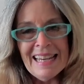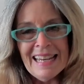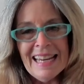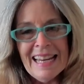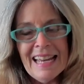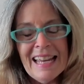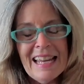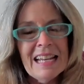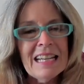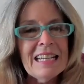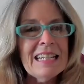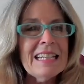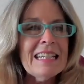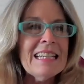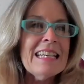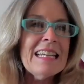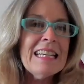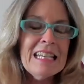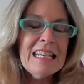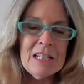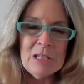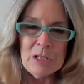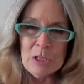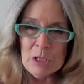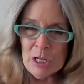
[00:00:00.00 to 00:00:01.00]
And
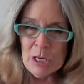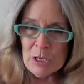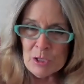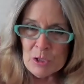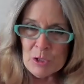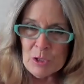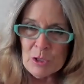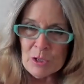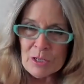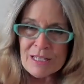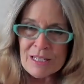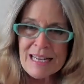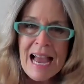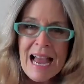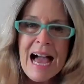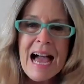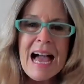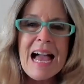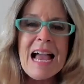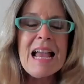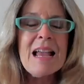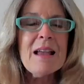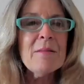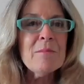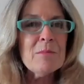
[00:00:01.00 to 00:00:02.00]
it took
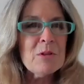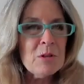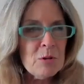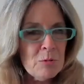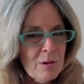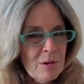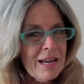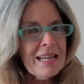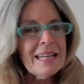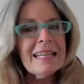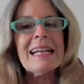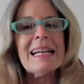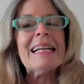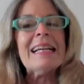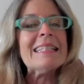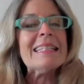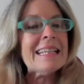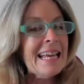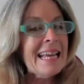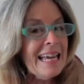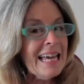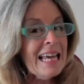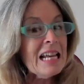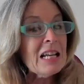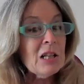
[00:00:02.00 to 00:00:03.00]
time to recognize
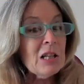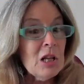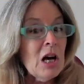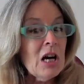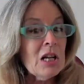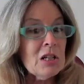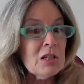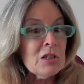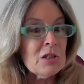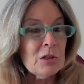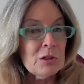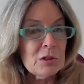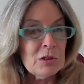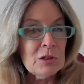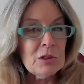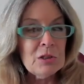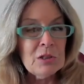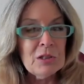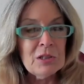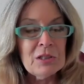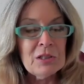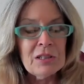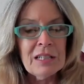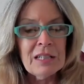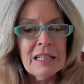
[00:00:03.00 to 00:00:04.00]
I had a lot to
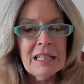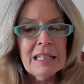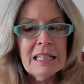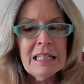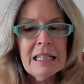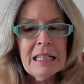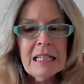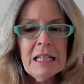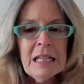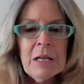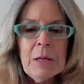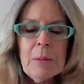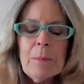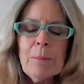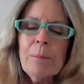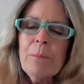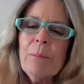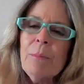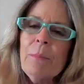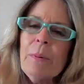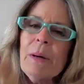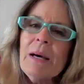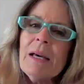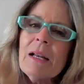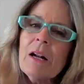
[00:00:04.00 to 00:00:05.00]
learn.
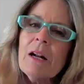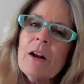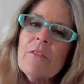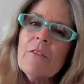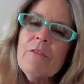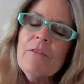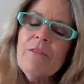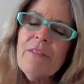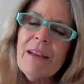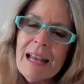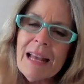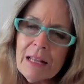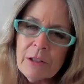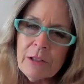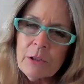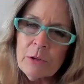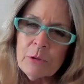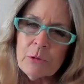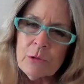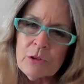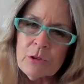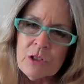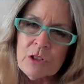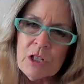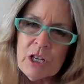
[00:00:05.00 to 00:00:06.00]
But our
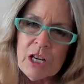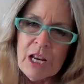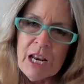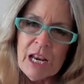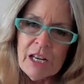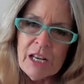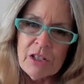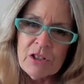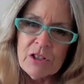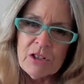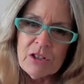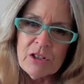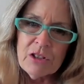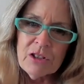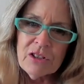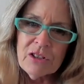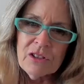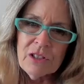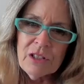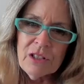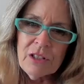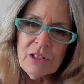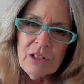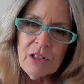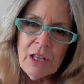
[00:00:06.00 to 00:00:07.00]
values changed.
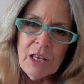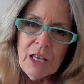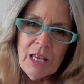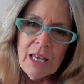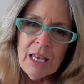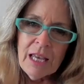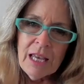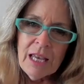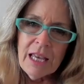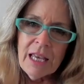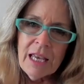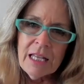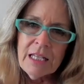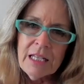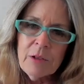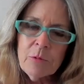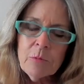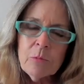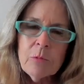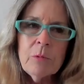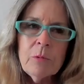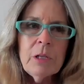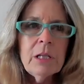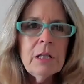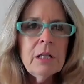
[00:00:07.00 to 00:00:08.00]
And
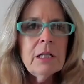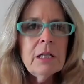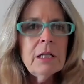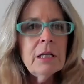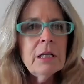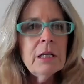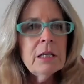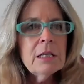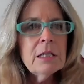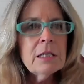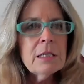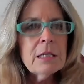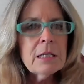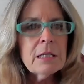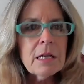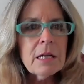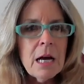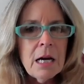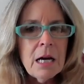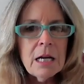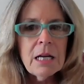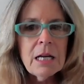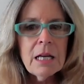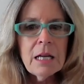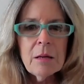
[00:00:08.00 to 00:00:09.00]
it really is a
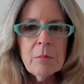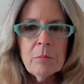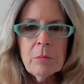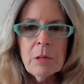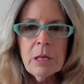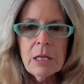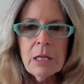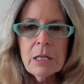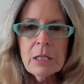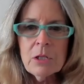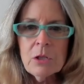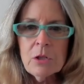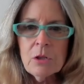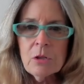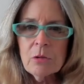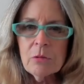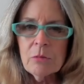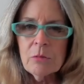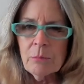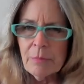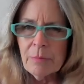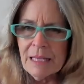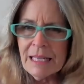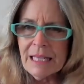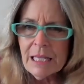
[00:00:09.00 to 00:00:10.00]
time
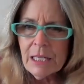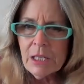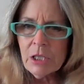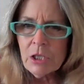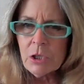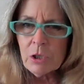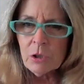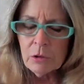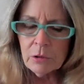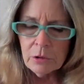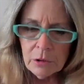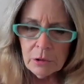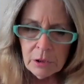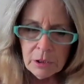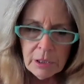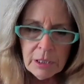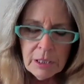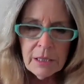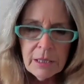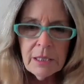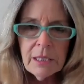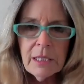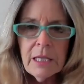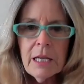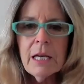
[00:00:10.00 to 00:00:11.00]
to begin to look
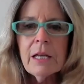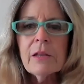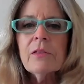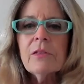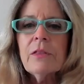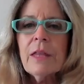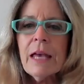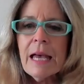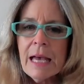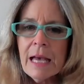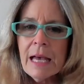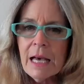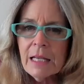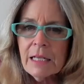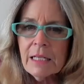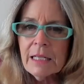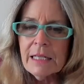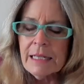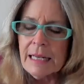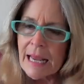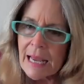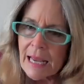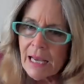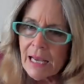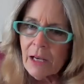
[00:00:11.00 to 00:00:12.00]
at that,
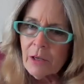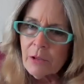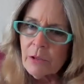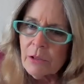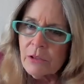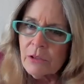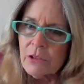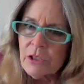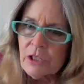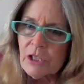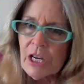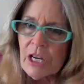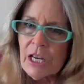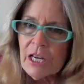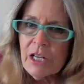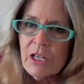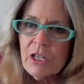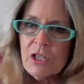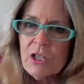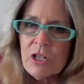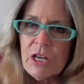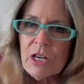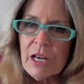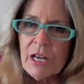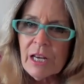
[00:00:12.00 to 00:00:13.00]
at how you're
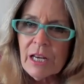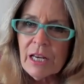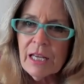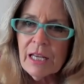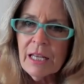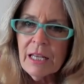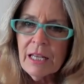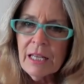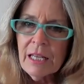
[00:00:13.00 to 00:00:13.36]
changing.